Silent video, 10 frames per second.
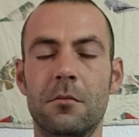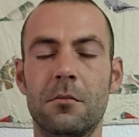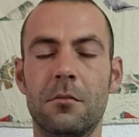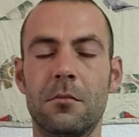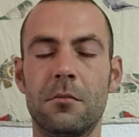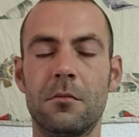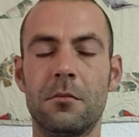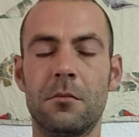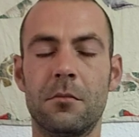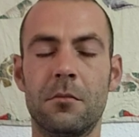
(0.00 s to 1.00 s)

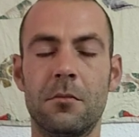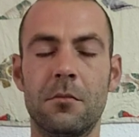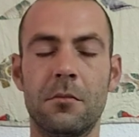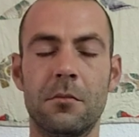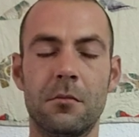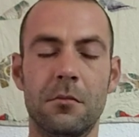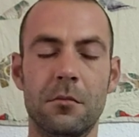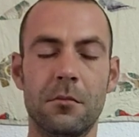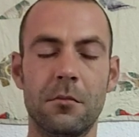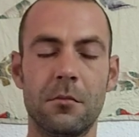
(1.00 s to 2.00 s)

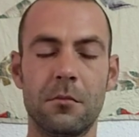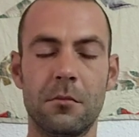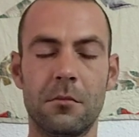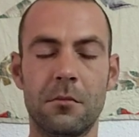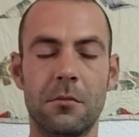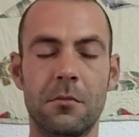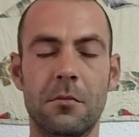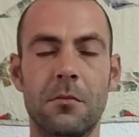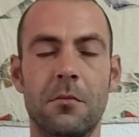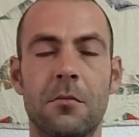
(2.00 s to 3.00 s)

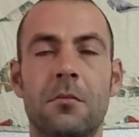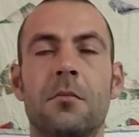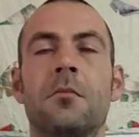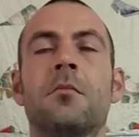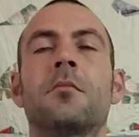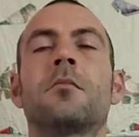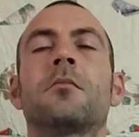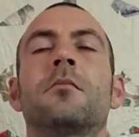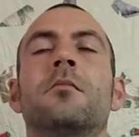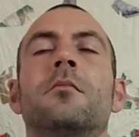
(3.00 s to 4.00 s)

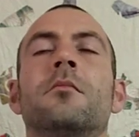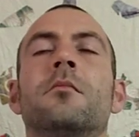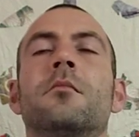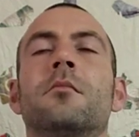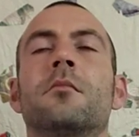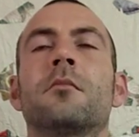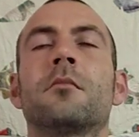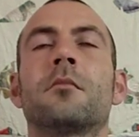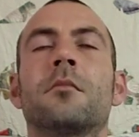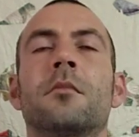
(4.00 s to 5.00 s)

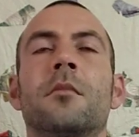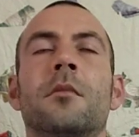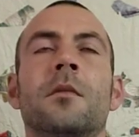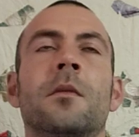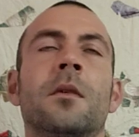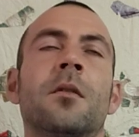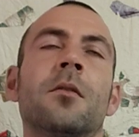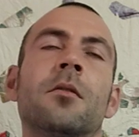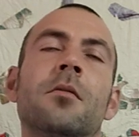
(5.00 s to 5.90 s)
Nobody speaks.